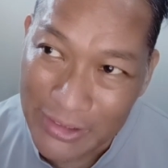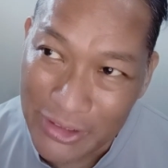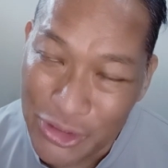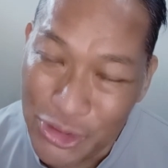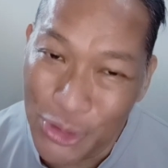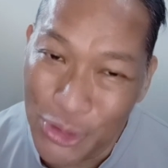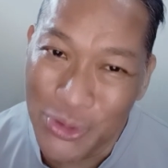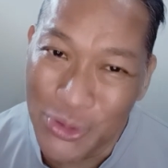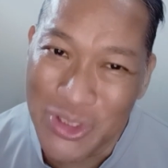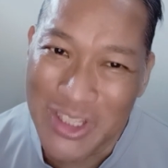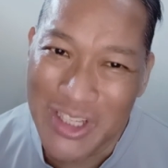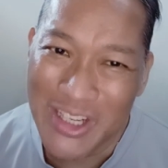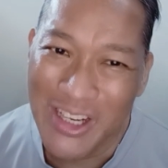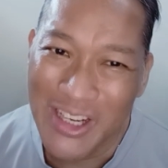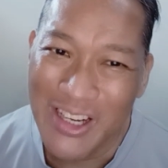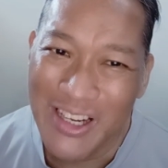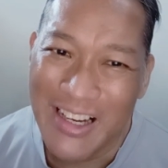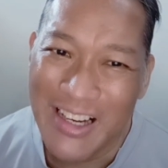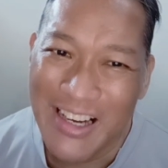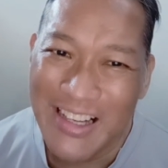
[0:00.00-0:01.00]

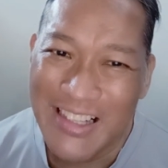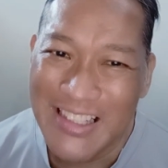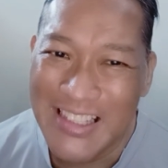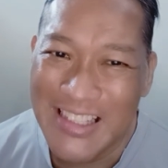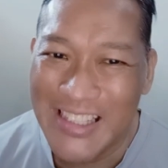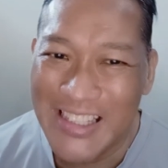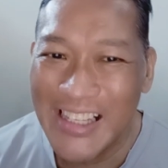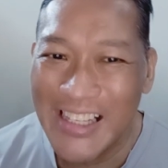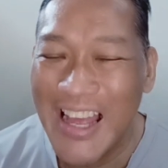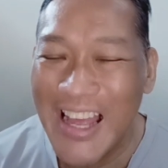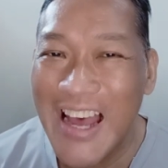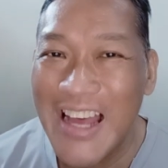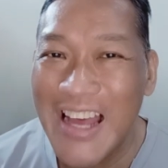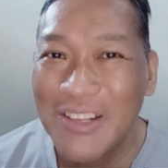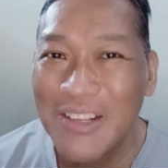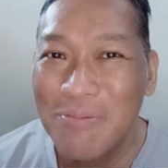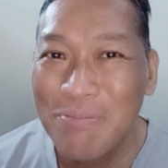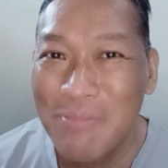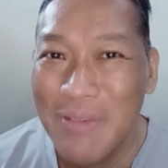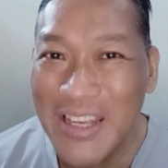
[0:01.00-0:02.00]
Josie still had
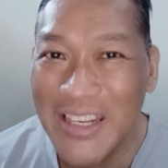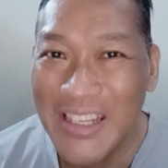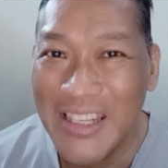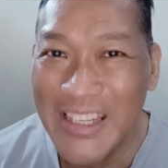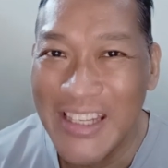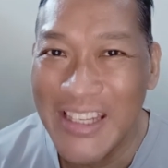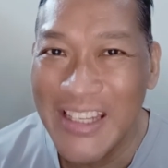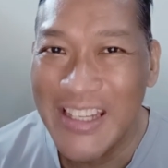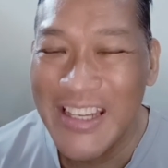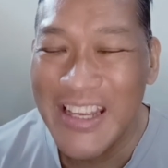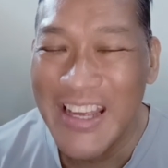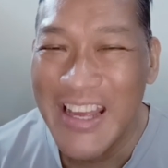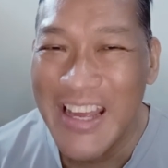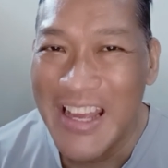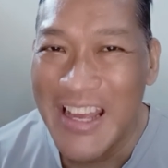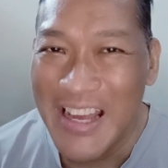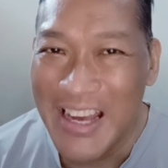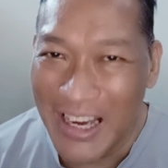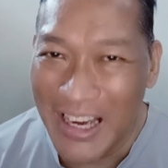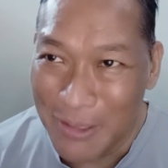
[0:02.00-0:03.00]
many
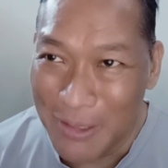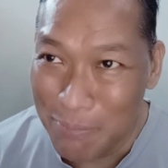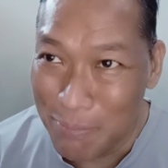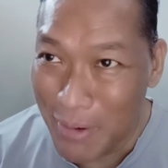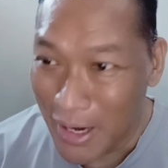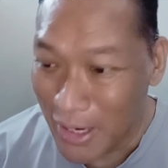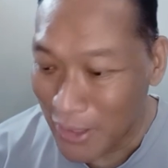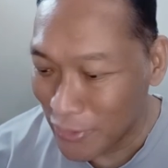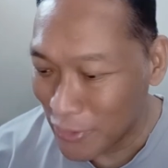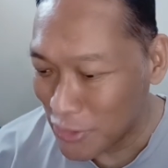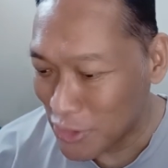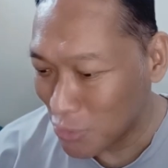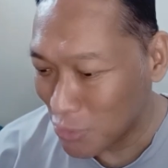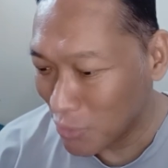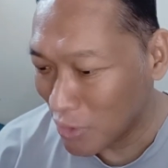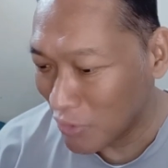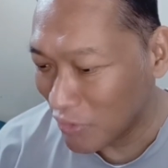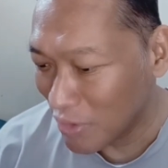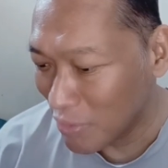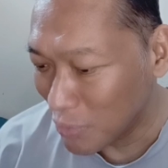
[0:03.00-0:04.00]
admirers, and one
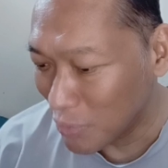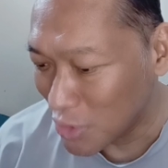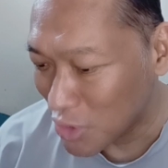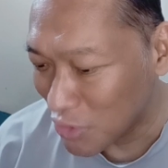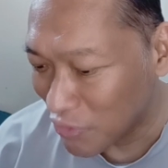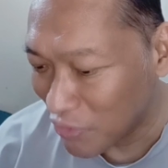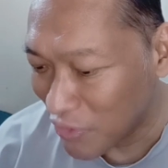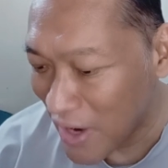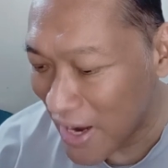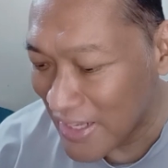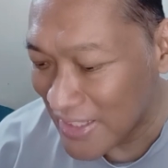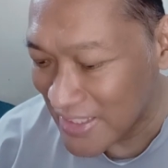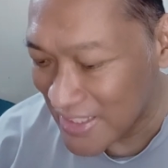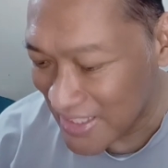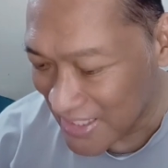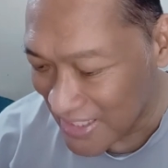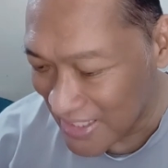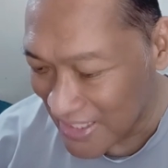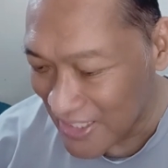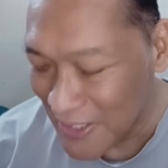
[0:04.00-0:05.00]
of them was
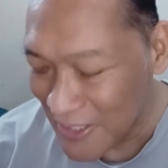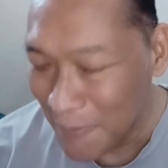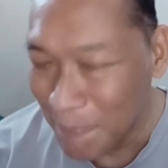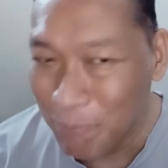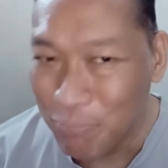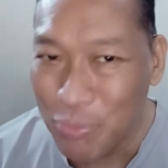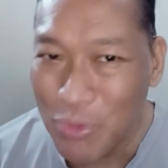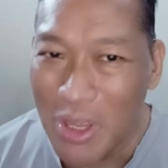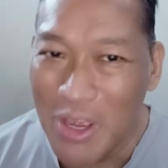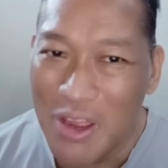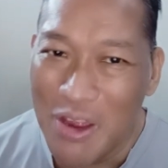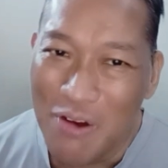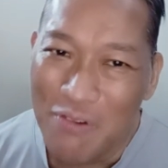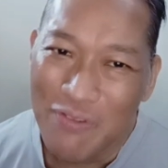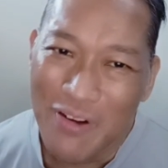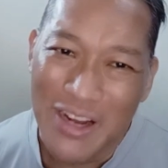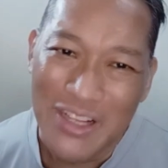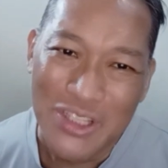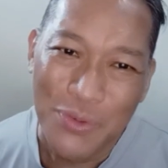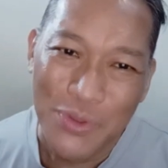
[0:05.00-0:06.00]
Francie.
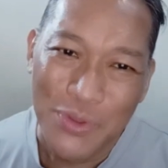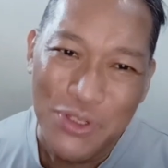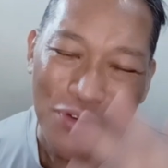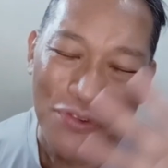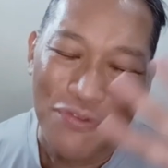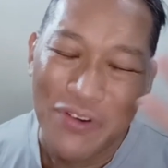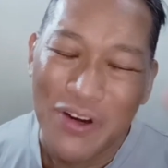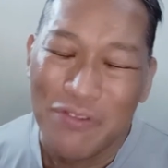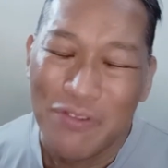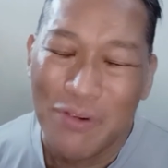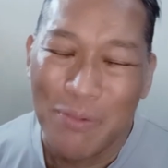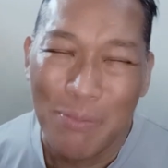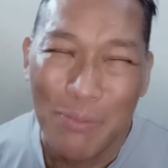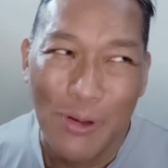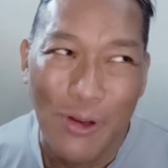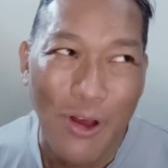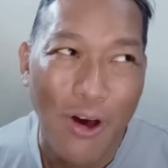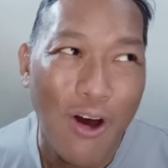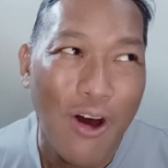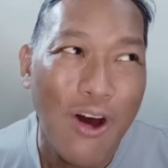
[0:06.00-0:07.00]
Francie was a friend from
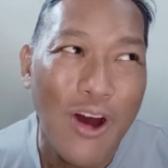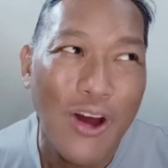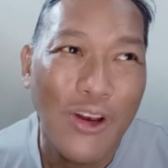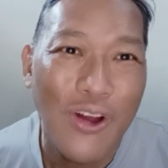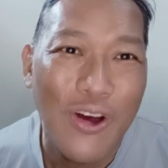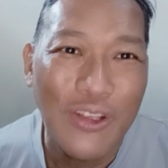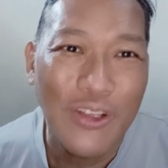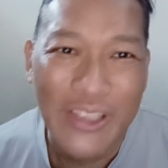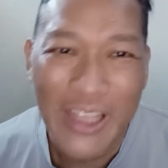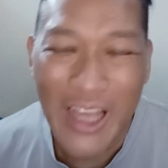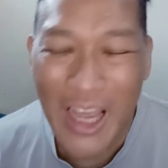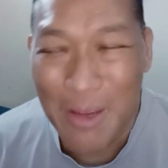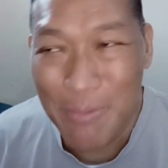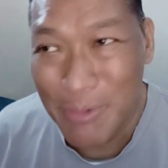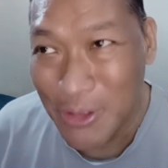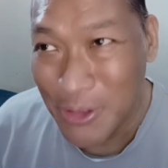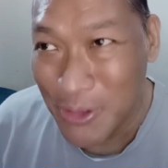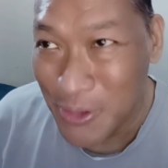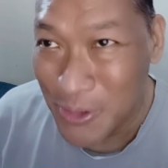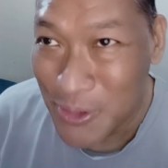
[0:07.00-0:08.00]
long, long time
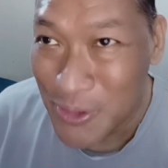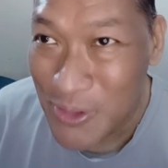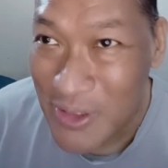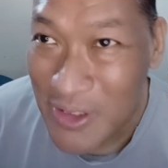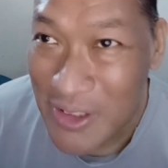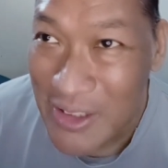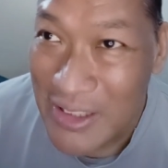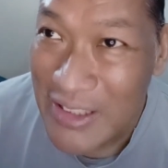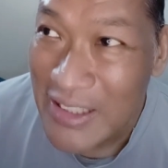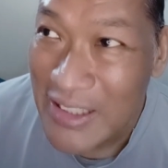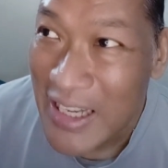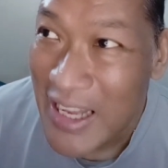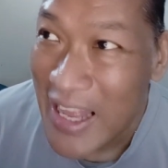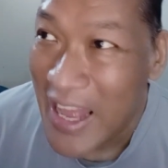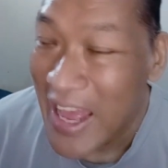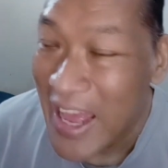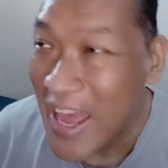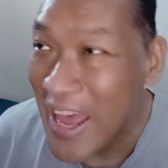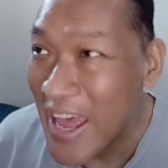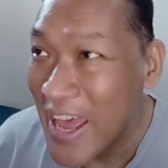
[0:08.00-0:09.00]
ago,
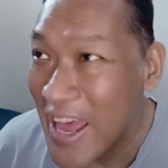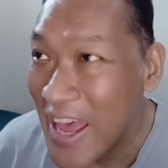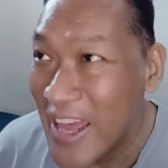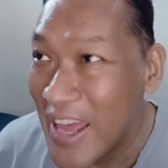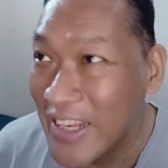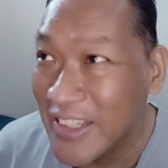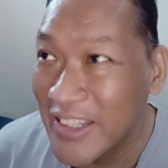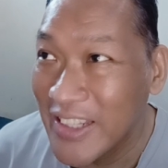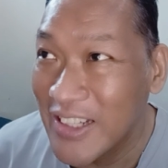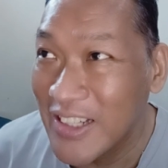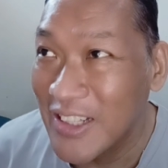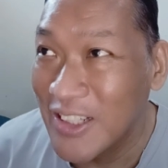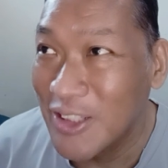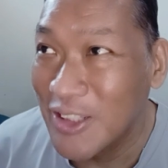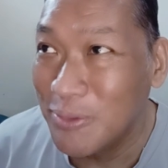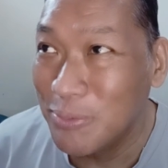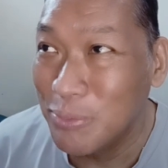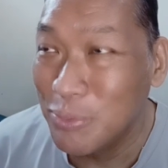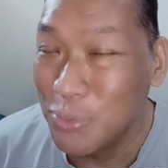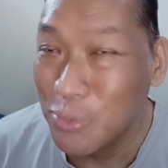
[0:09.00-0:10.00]
and um,